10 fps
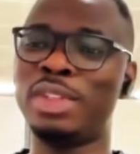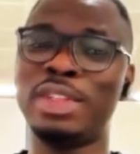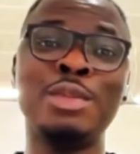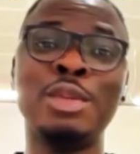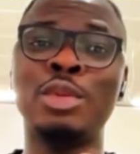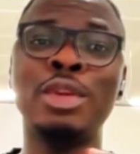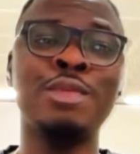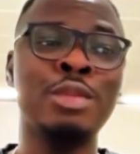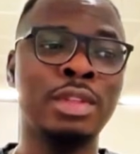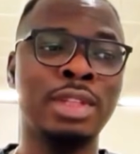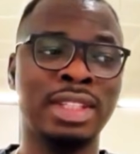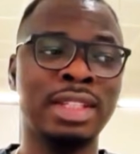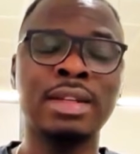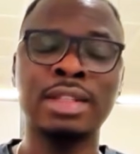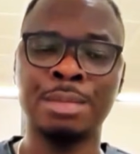to even the
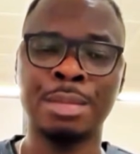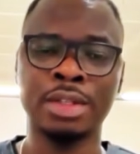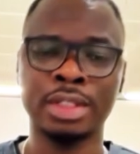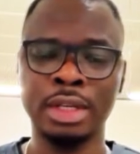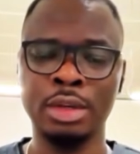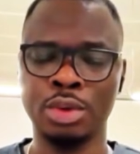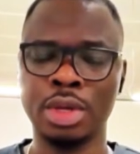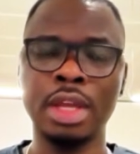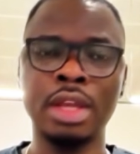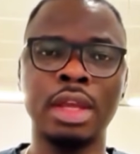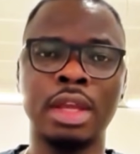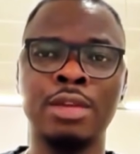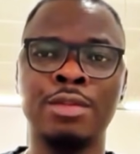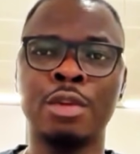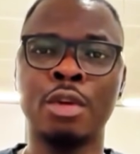details about saying, look,
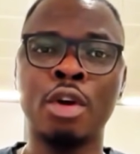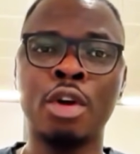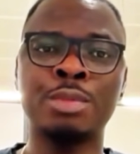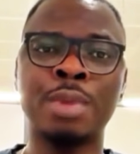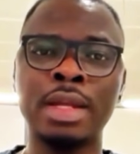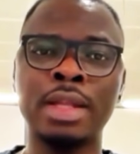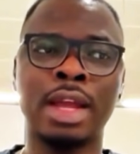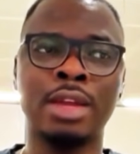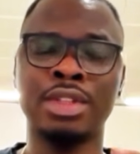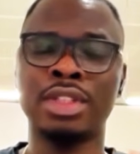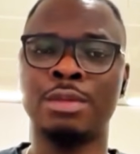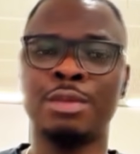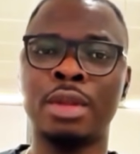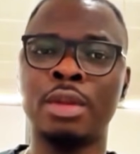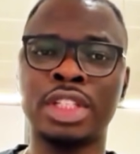if your husband and
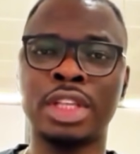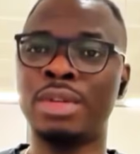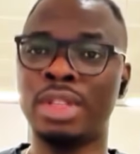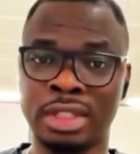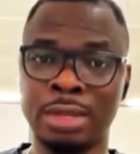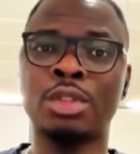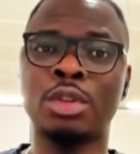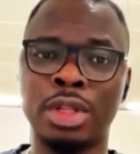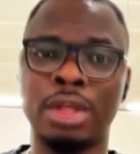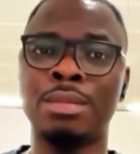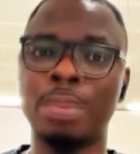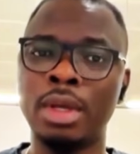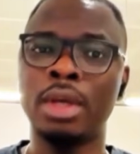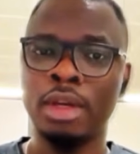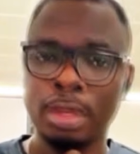yourself, you are not sharing the same surname,
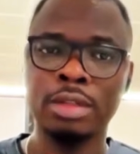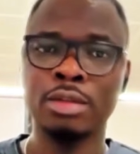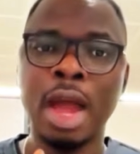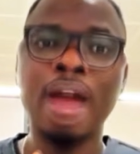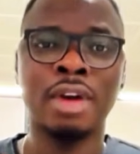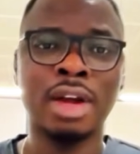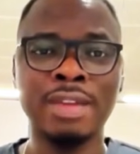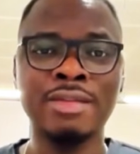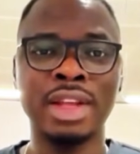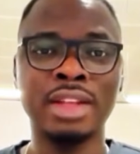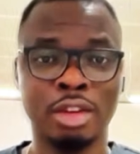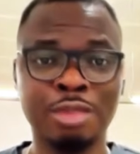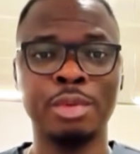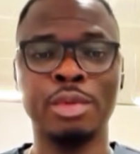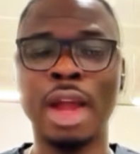you have evidence
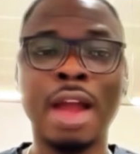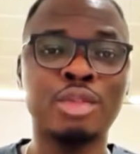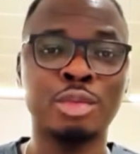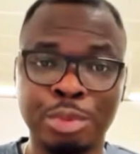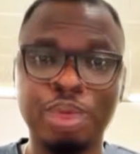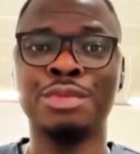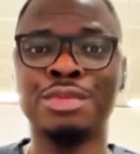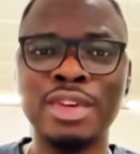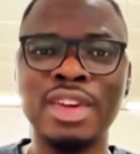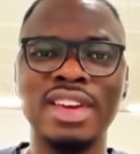of, you have to prove.